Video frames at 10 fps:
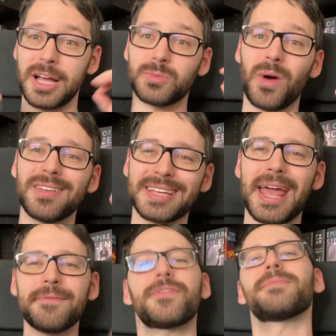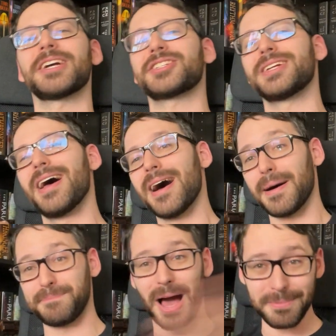as well as information
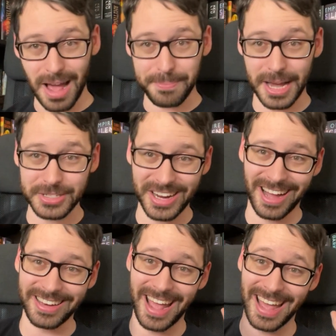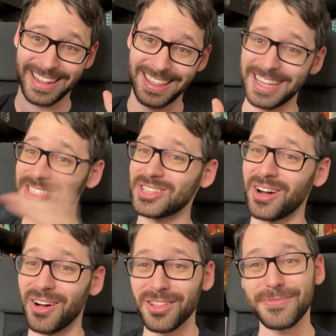about my Patreon and links to
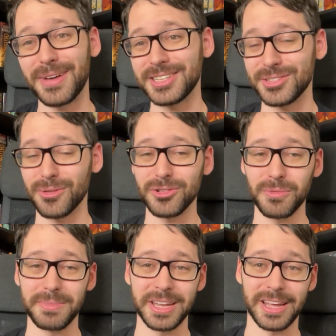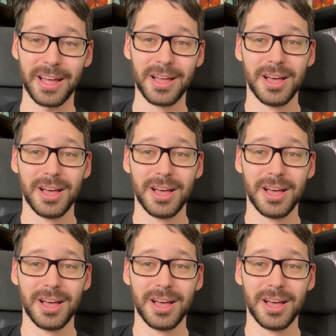all of my social media.